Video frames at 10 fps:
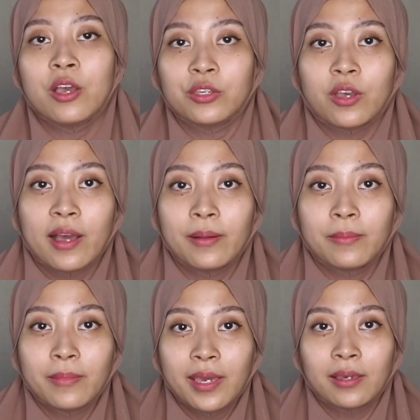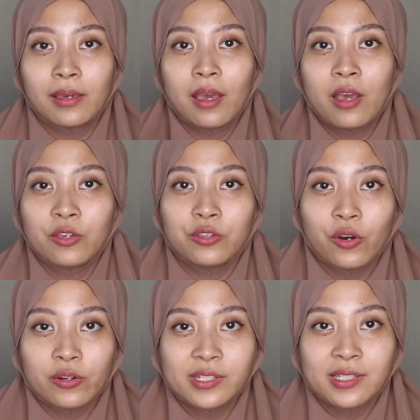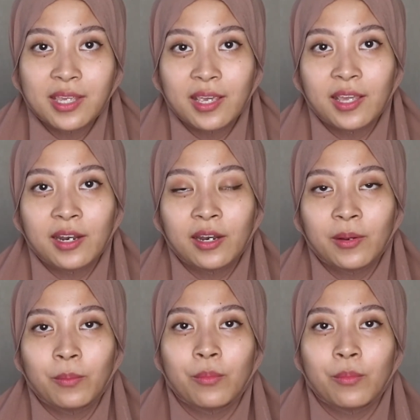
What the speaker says: You gotta make your skin